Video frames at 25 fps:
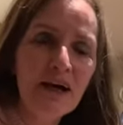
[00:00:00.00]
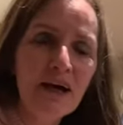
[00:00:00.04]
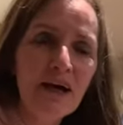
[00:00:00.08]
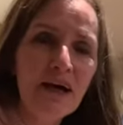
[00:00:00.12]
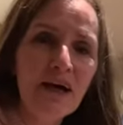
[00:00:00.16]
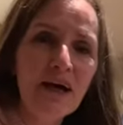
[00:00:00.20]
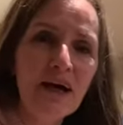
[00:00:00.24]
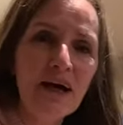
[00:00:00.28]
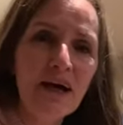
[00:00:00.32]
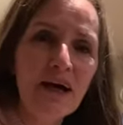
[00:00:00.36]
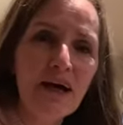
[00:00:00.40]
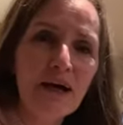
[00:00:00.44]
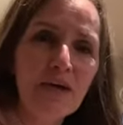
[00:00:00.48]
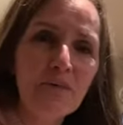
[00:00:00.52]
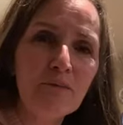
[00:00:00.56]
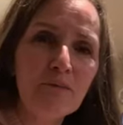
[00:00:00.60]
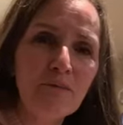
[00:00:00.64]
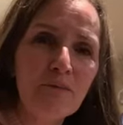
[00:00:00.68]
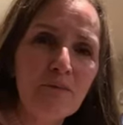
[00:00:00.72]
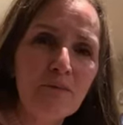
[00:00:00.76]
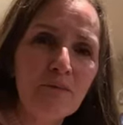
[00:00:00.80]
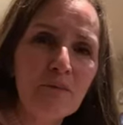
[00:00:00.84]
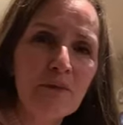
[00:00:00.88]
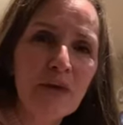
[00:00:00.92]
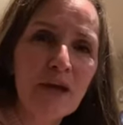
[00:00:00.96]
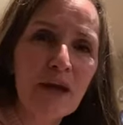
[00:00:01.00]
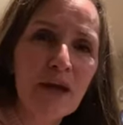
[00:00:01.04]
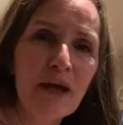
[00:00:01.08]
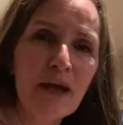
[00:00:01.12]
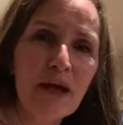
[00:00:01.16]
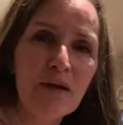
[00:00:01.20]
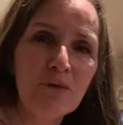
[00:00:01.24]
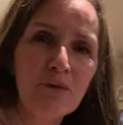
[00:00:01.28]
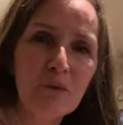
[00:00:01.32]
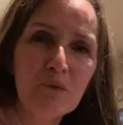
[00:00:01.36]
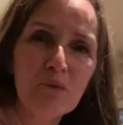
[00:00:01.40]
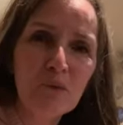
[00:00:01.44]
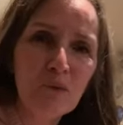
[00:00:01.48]
And
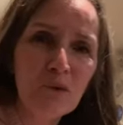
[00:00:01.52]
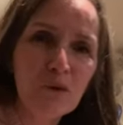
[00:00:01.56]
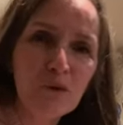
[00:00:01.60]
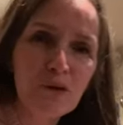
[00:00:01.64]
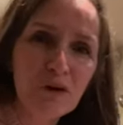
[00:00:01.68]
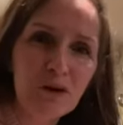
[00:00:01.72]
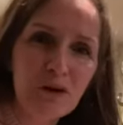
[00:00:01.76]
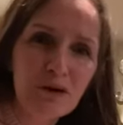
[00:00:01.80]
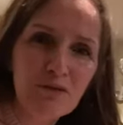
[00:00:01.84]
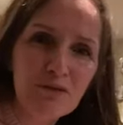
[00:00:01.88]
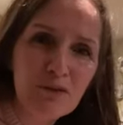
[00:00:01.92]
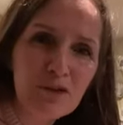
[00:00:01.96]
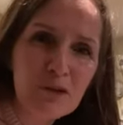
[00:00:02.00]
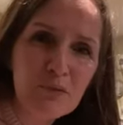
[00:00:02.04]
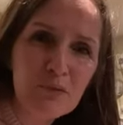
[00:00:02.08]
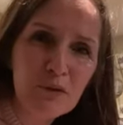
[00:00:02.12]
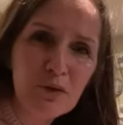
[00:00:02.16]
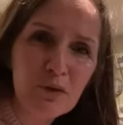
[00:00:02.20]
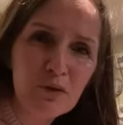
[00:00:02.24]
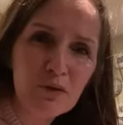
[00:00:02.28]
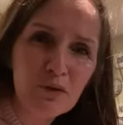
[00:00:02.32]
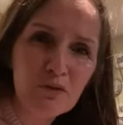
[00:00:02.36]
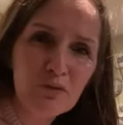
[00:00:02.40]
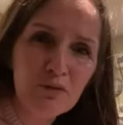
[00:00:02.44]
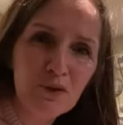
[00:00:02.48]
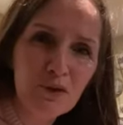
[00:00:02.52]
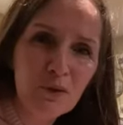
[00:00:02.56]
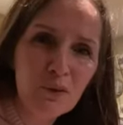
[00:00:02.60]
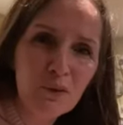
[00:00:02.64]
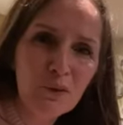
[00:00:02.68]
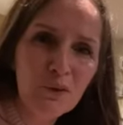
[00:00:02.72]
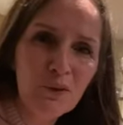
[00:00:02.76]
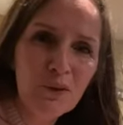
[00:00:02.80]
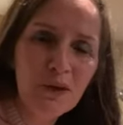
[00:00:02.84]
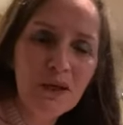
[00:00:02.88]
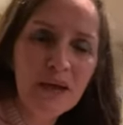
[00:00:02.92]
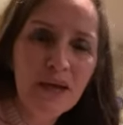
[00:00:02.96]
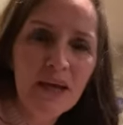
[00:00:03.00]
the bird life is
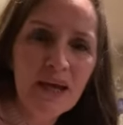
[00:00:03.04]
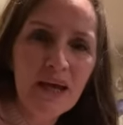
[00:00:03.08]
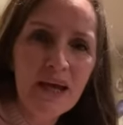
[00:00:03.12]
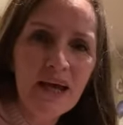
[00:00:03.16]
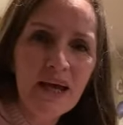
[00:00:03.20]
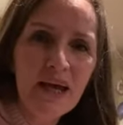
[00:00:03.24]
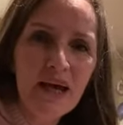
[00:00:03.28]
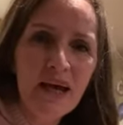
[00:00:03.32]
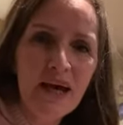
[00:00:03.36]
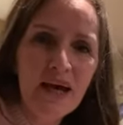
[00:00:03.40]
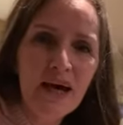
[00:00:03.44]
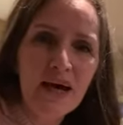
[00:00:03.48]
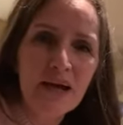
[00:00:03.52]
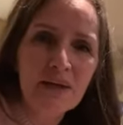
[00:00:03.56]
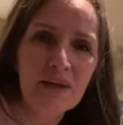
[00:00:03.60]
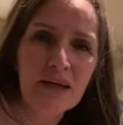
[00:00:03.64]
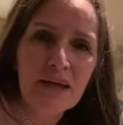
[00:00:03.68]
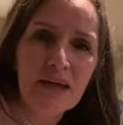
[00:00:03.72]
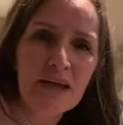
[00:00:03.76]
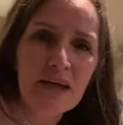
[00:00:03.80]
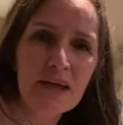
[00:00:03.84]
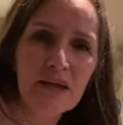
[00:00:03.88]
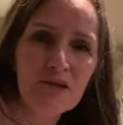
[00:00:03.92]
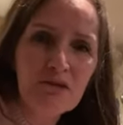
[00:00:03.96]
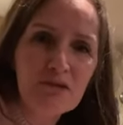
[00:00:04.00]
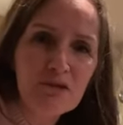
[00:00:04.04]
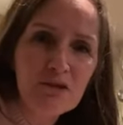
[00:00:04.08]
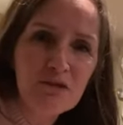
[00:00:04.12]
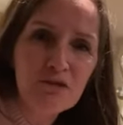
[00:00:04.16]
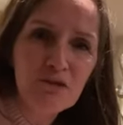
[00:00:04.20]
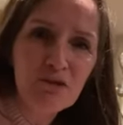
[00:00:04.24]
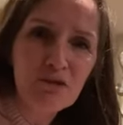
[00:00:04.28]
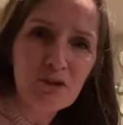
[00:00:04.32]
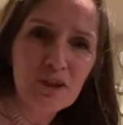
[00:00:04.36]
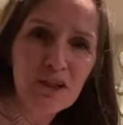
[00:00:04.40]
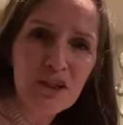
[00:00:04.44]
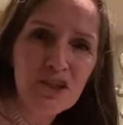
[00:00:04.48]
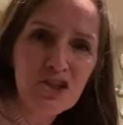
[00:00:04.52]
beautiful. The air is
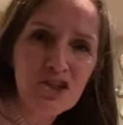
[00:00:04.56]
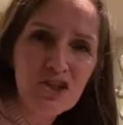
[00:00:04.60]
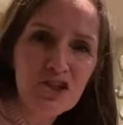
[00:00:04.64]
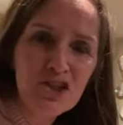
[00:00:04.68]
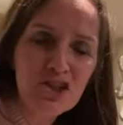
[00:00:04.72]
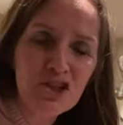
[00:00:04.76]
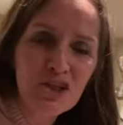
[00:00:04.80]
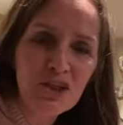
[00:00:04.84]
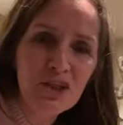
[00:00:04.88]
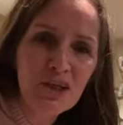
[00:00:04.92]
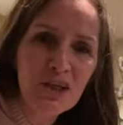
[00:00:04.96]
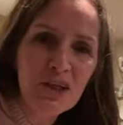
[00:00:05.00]
fresh.